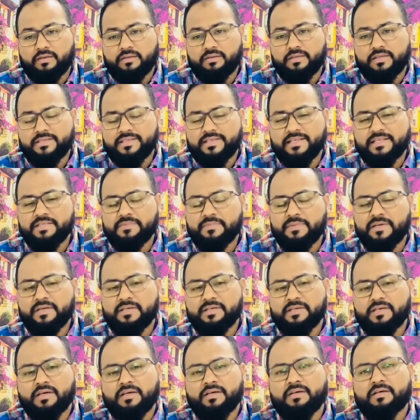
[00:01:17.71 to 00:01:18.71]
The sales
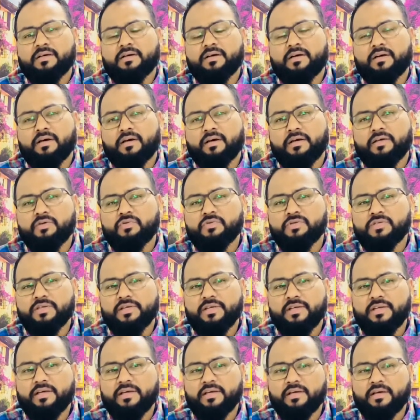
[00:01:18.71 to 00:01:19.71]
manager,
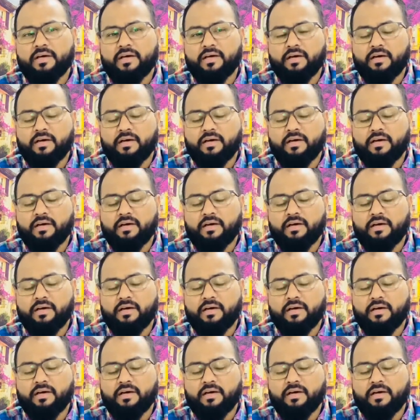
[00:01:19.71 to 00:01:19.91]
usually